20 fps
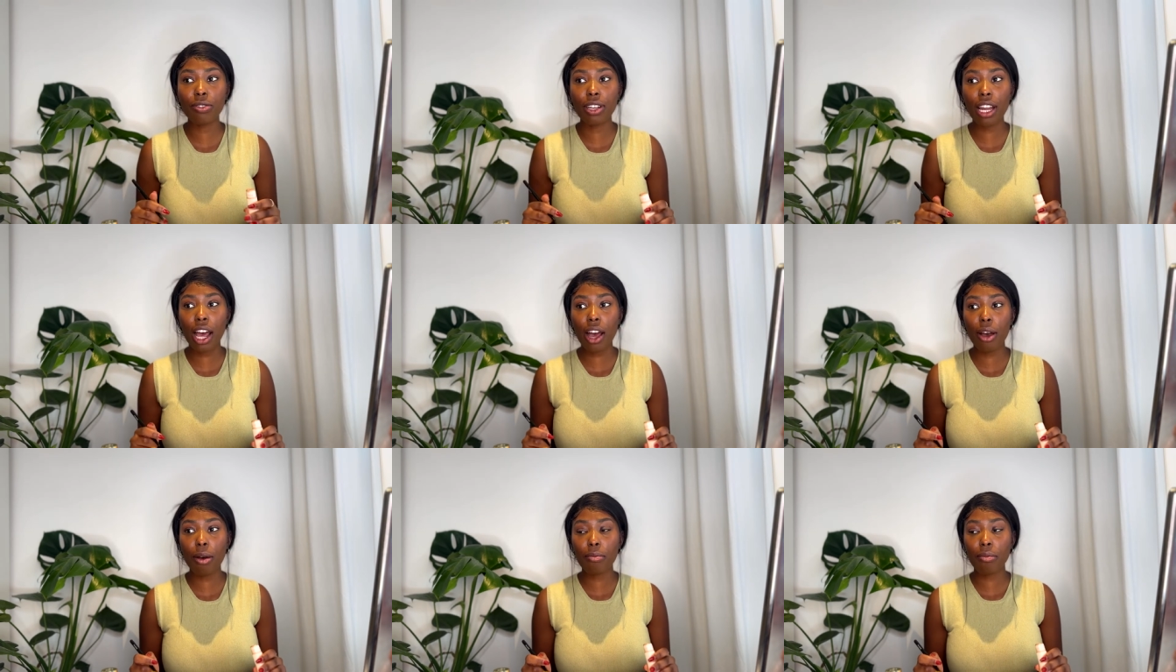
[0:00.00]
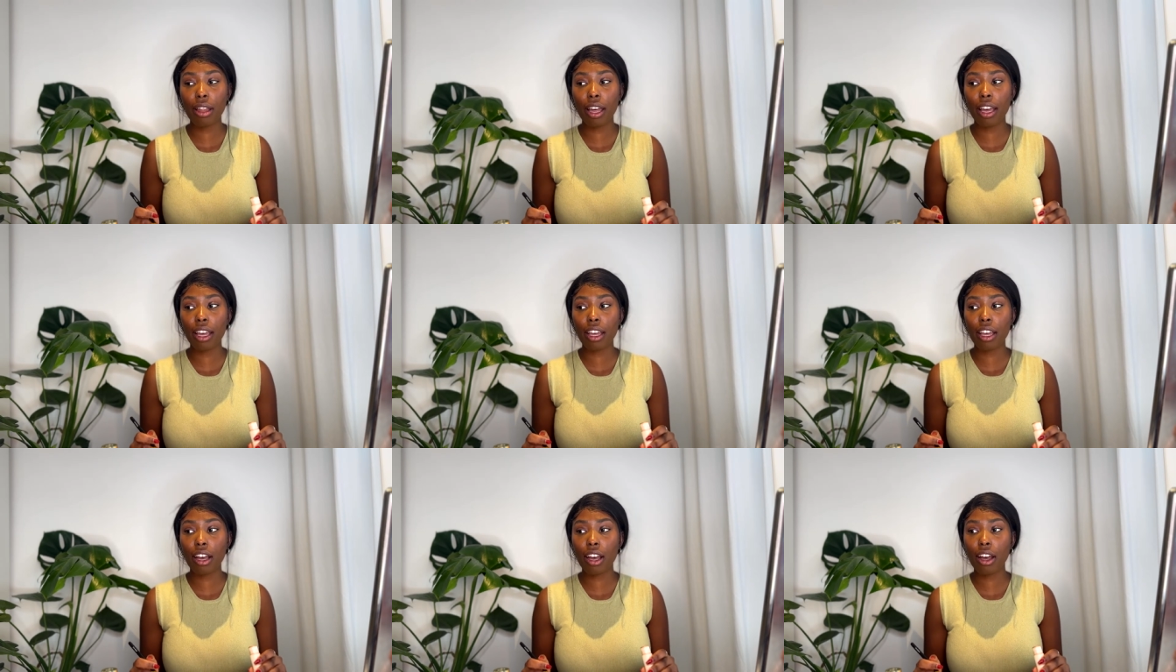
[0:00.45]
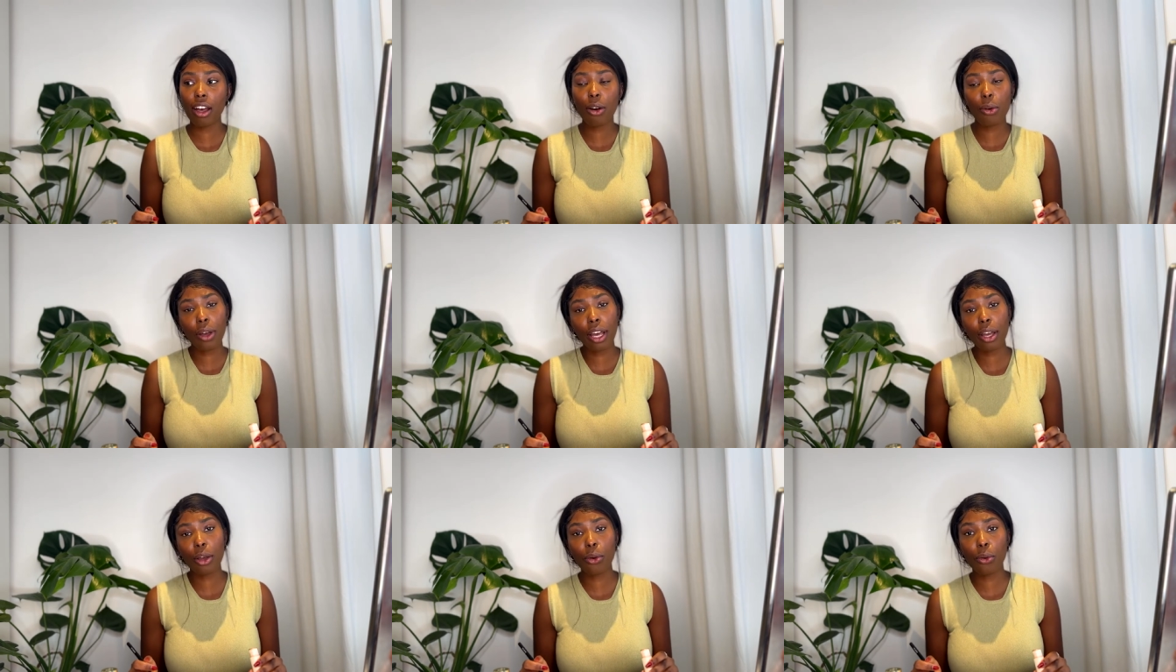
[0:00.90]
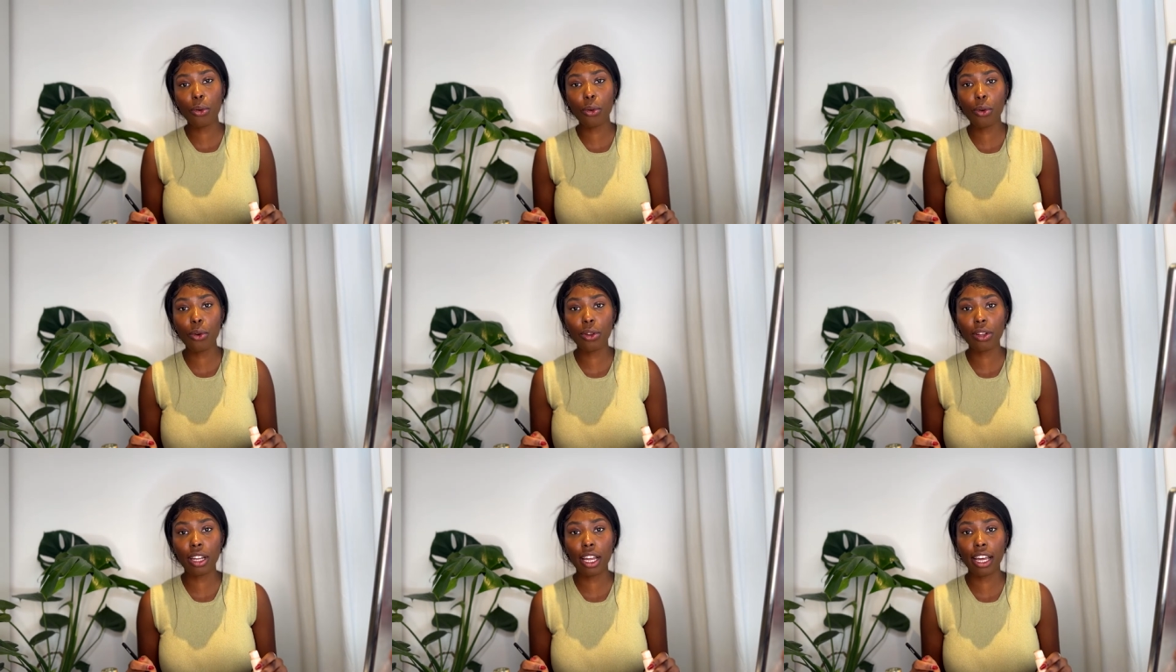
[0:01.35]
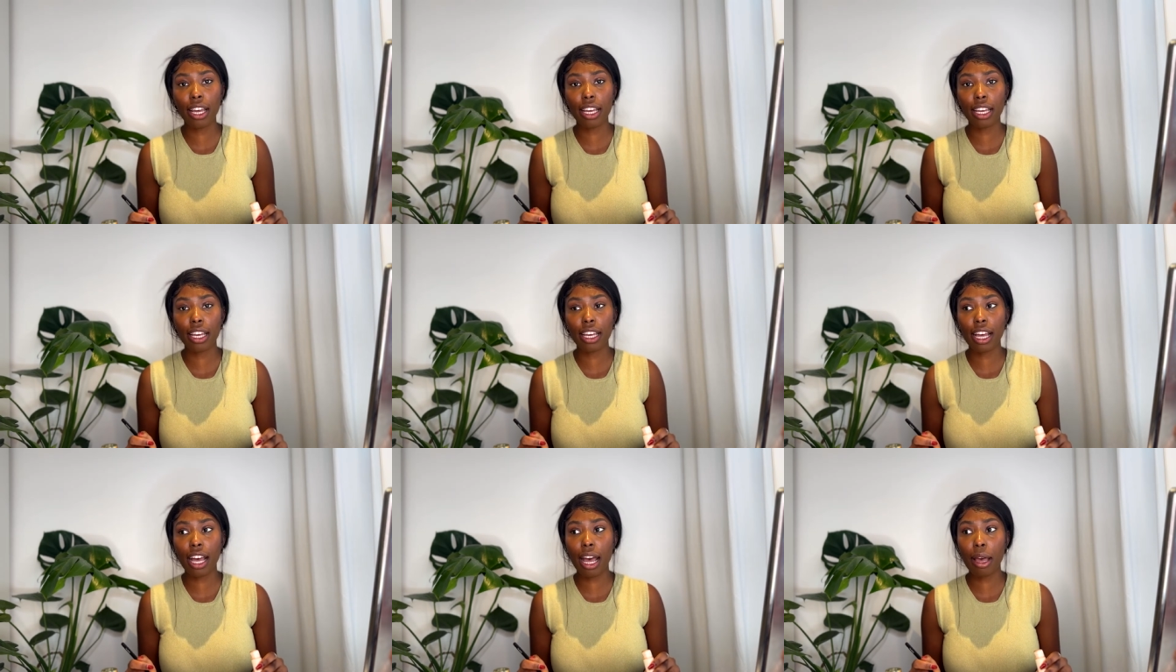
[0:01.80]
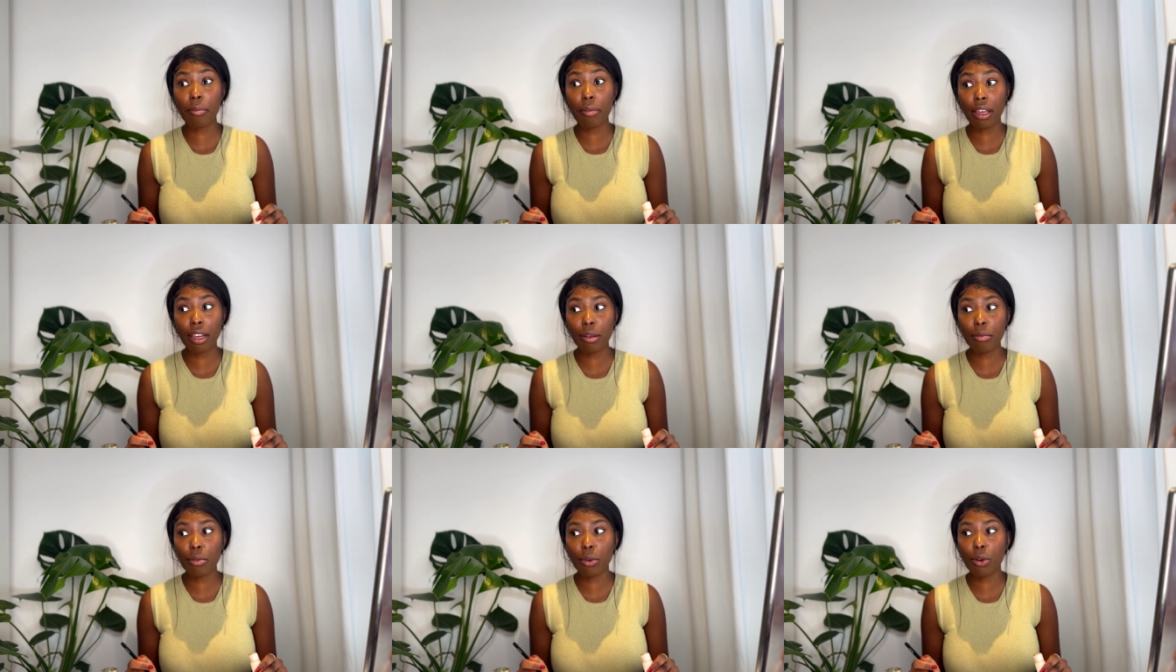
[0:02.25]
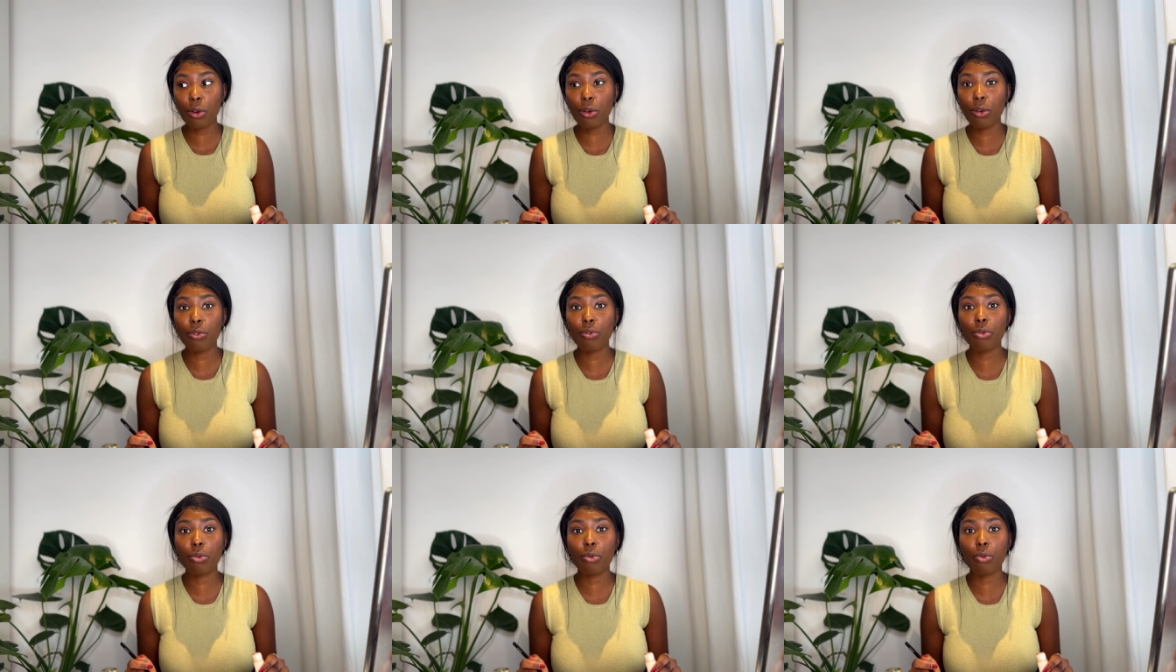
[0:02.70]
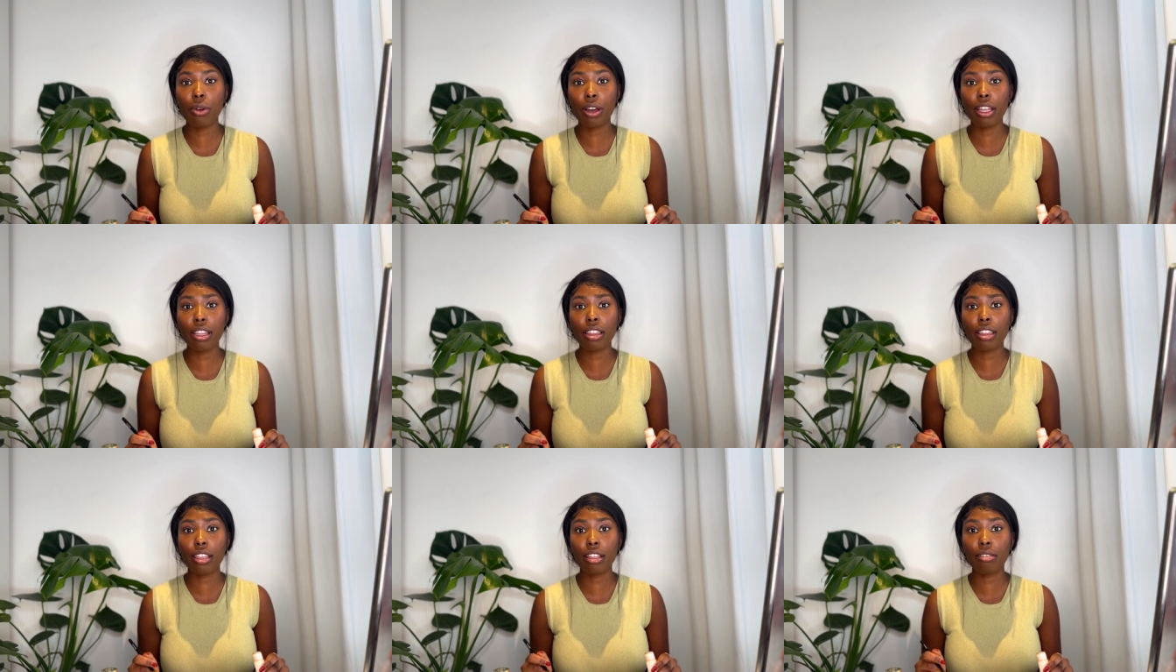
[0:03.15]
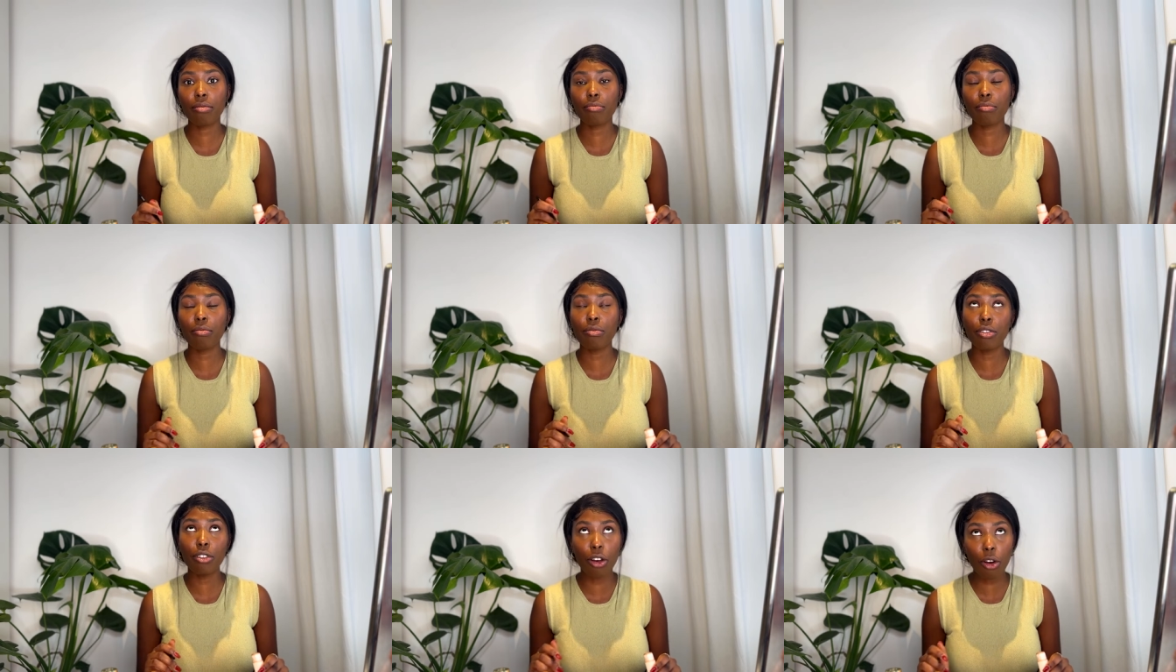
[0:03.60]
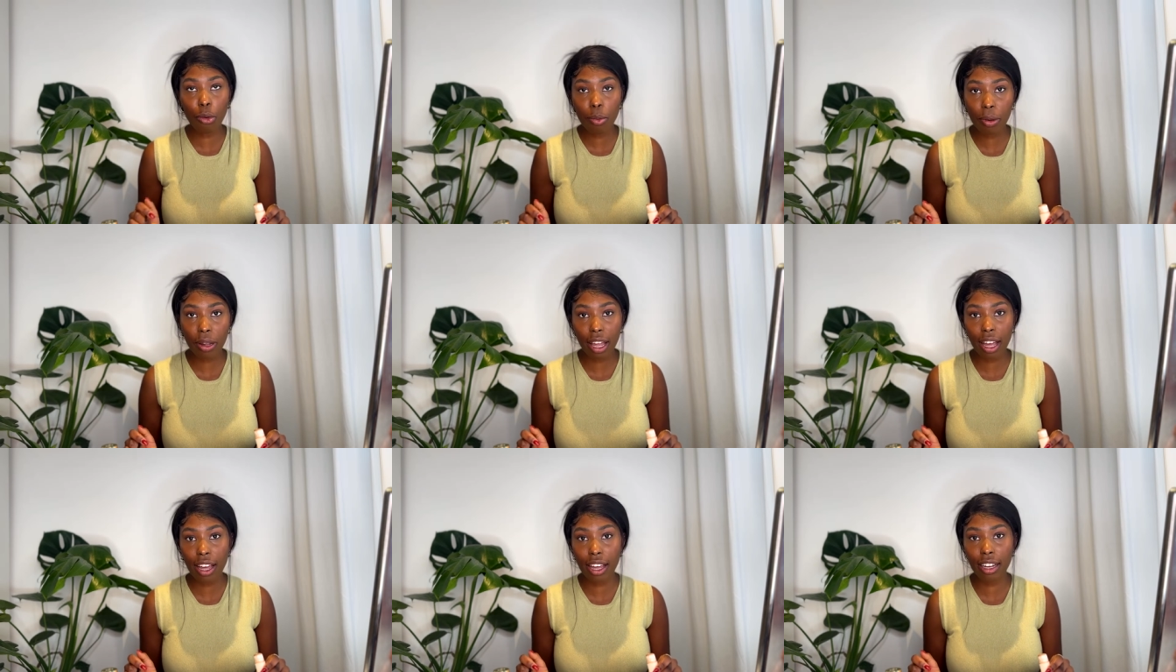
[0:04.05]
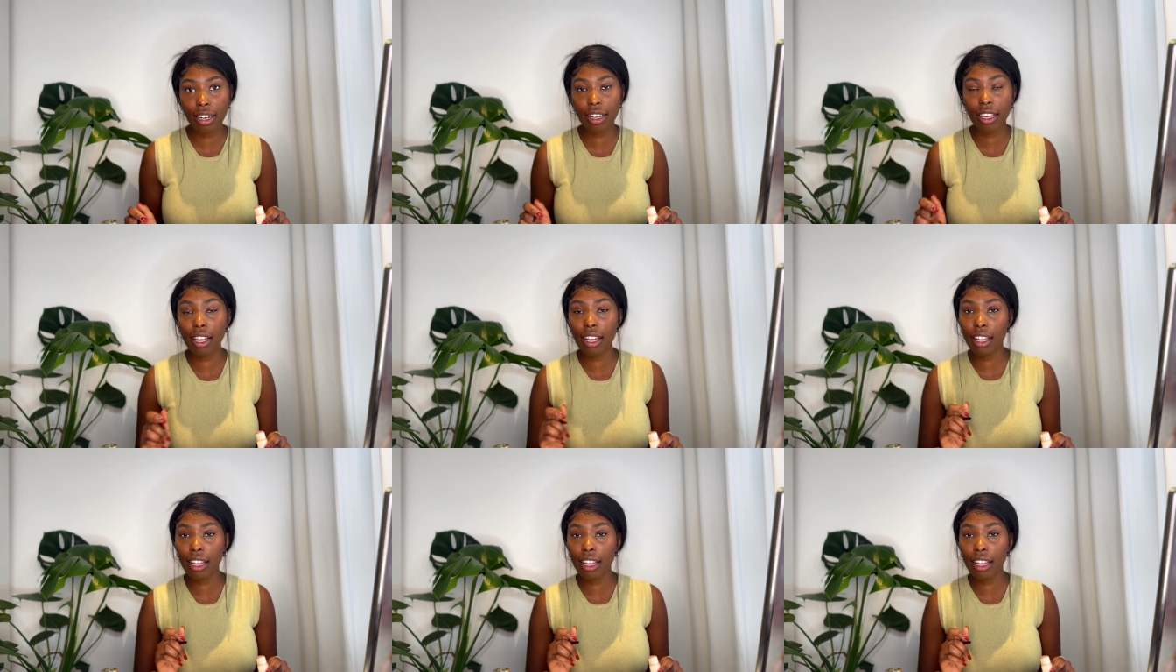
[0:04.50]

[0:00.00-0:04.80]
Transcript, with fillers: Now I'm like, okay, cool. Like I made a move with no plan.